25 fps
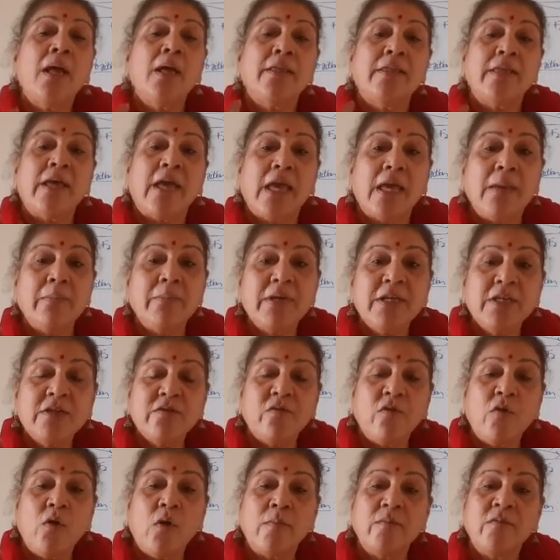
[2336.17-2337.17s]
the image
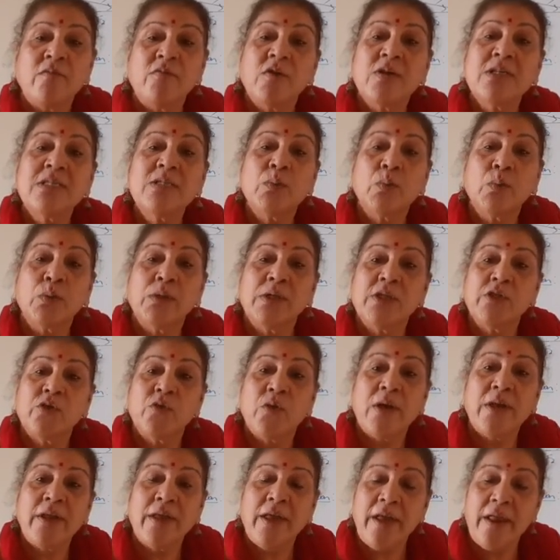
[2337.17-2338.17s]
formed was
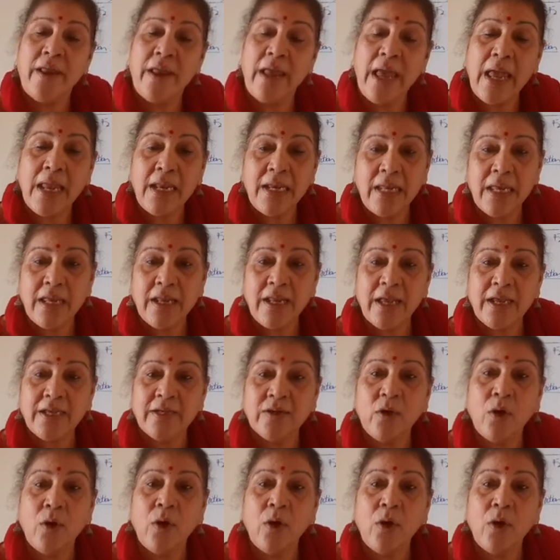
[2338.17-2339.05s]
virtual and erect.